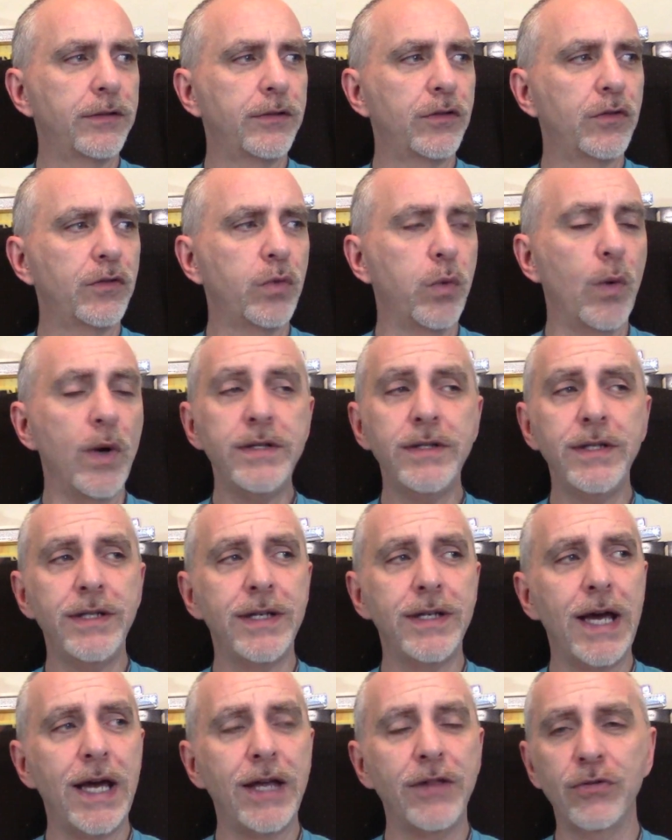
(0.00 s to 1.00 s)

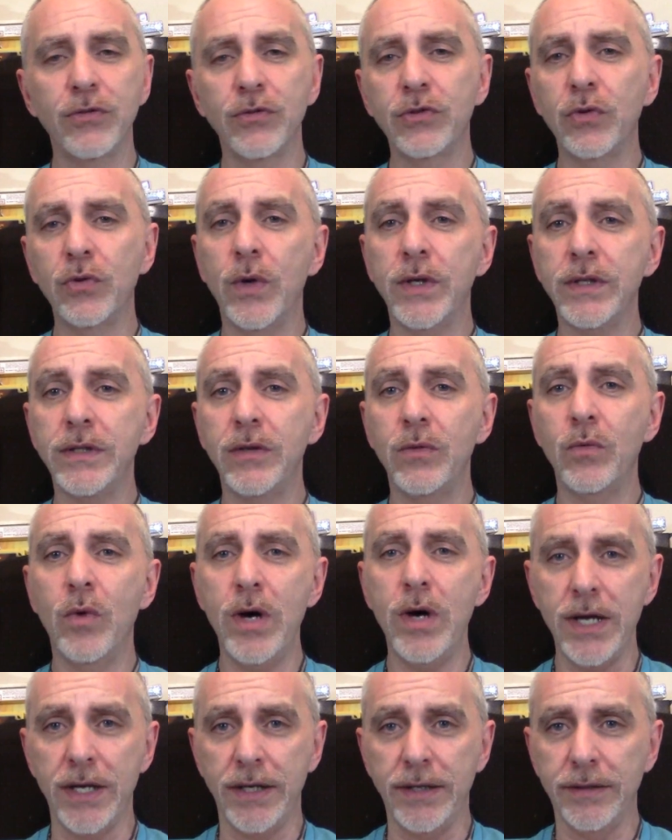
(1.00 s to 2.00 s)
29 through
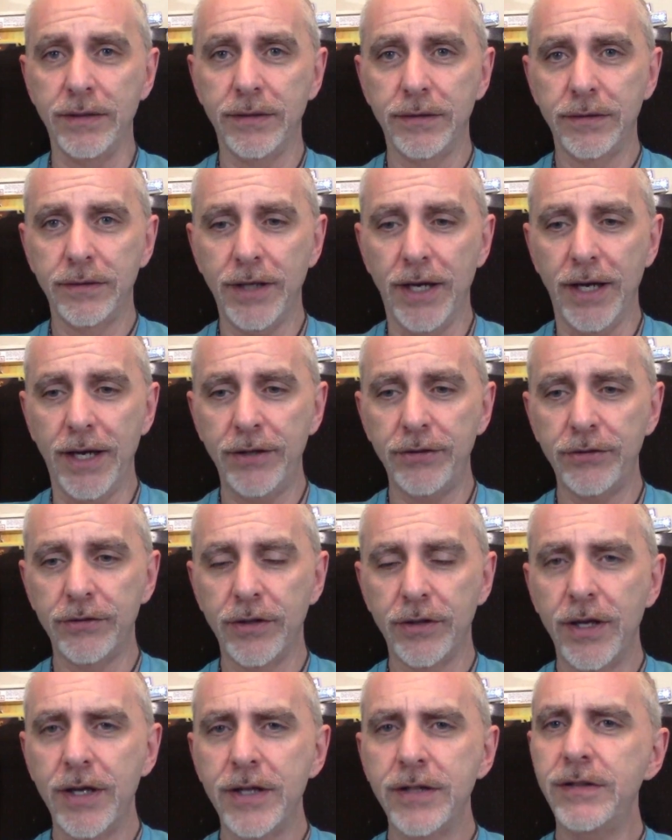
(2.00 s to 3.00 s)
21, guys.
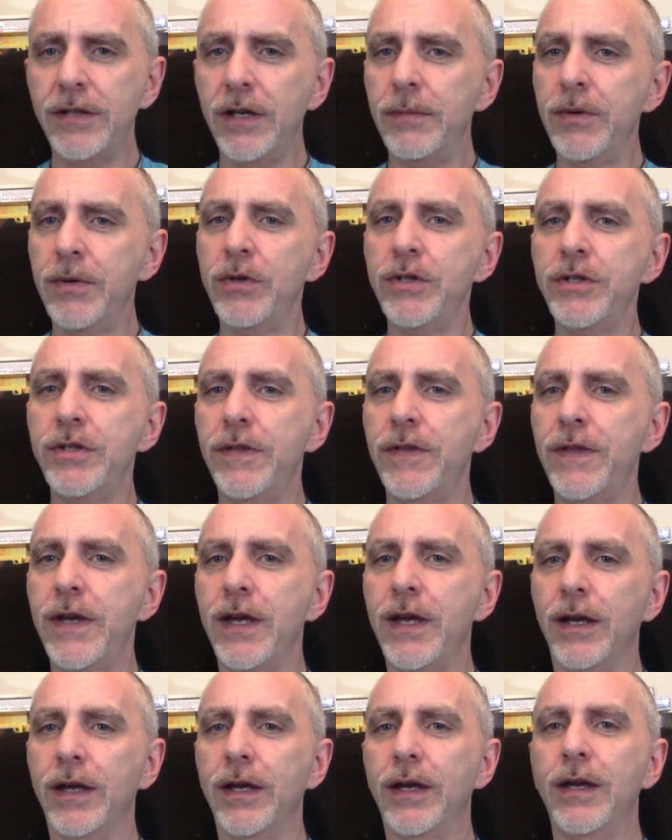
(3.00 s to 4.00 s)
Tell me what you
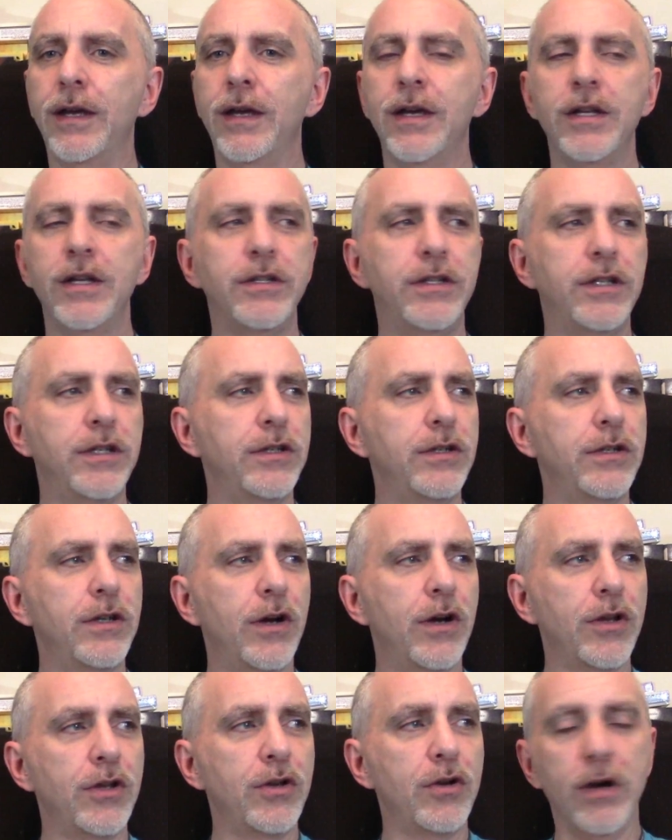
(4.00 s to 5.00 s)
think.
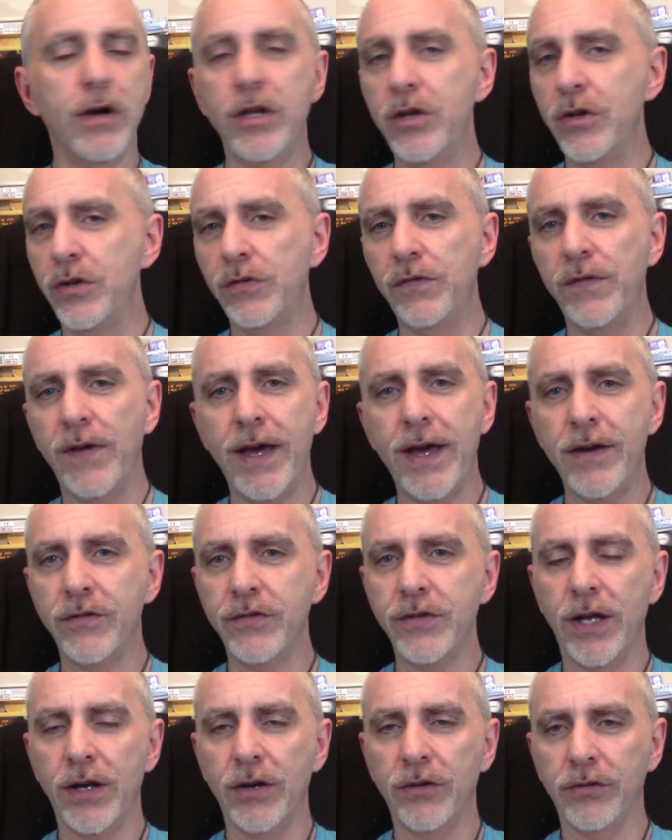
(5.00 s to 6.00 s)
Are you a huge fan of
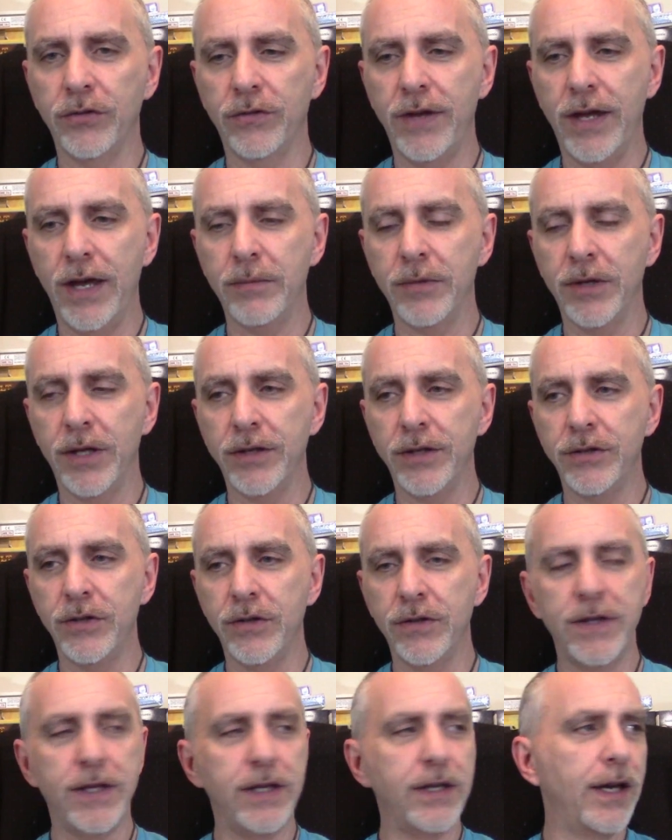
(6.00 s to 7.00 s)
Shadows of Camelot? Do you
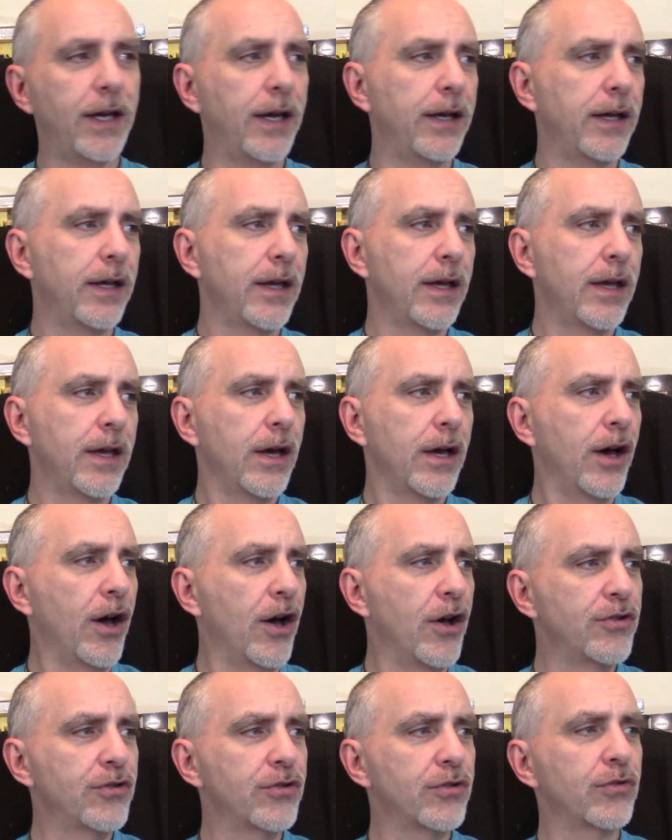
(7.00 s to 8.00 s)
think I
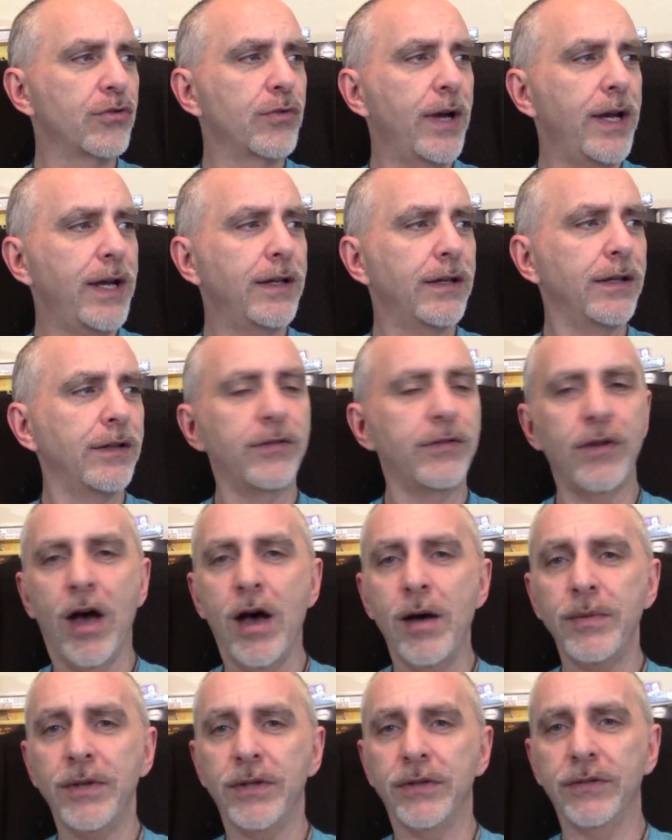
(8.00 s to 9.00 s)
underrated
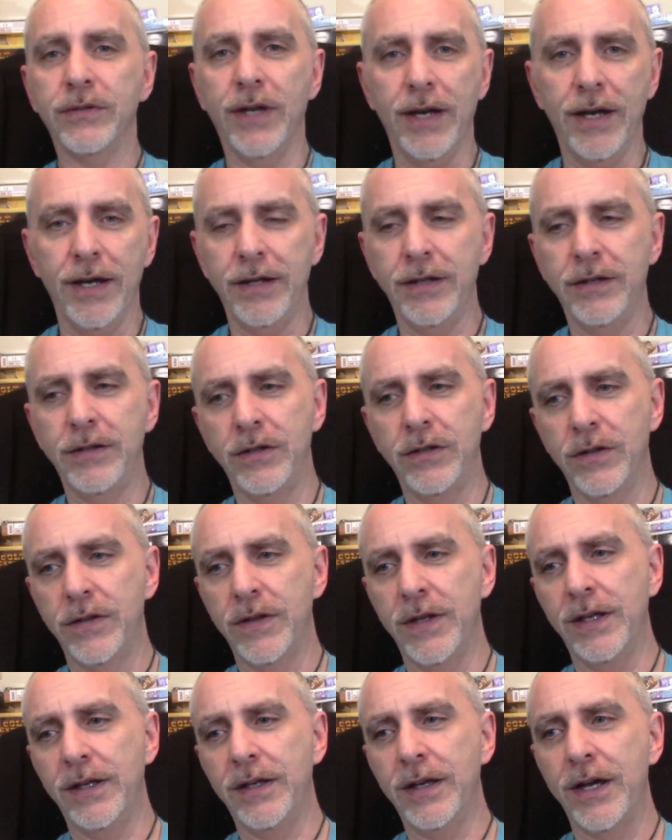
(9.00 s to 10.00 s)
Zombicide? Do you
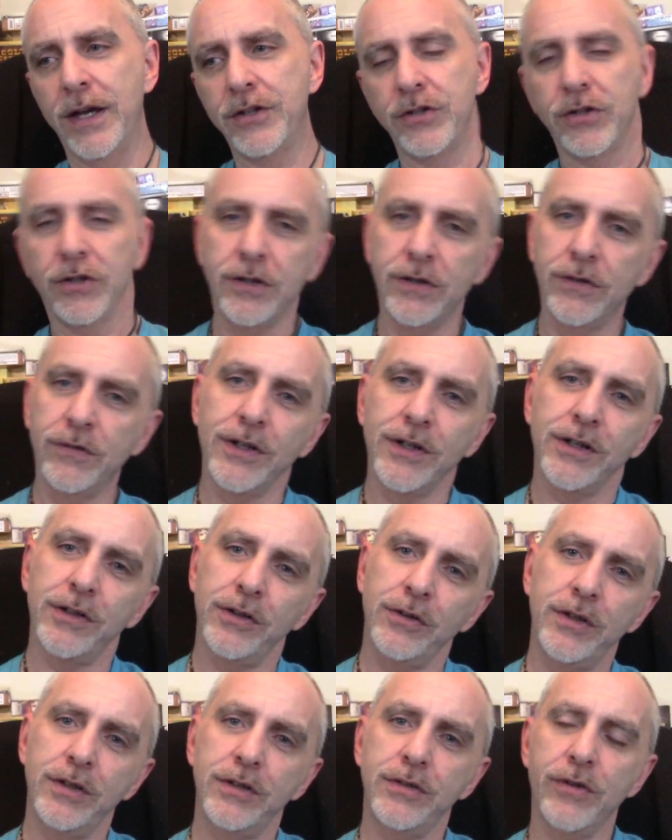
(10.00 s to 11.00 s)
think I shouldn't have
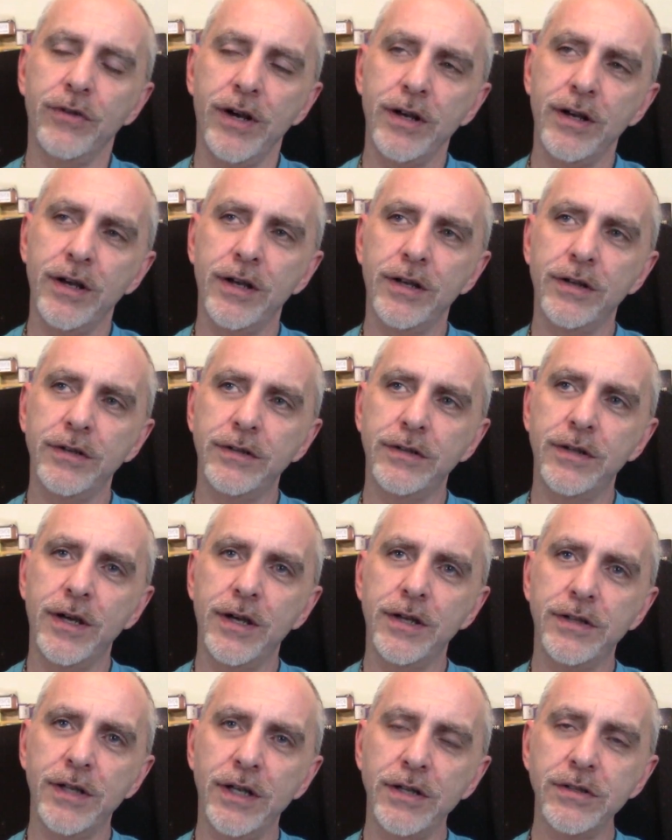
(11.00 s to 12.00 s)
included
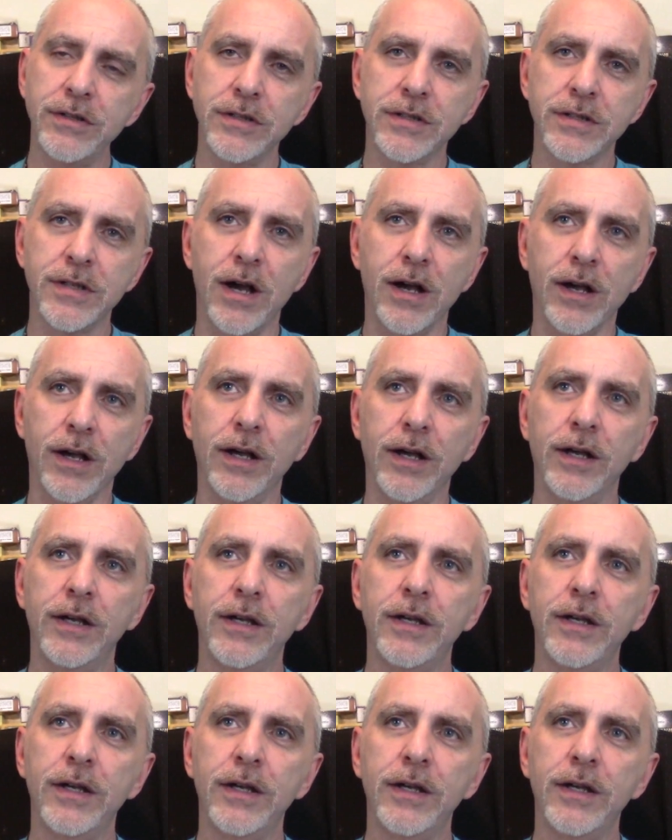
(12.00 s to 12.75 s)
Dungeon Saga?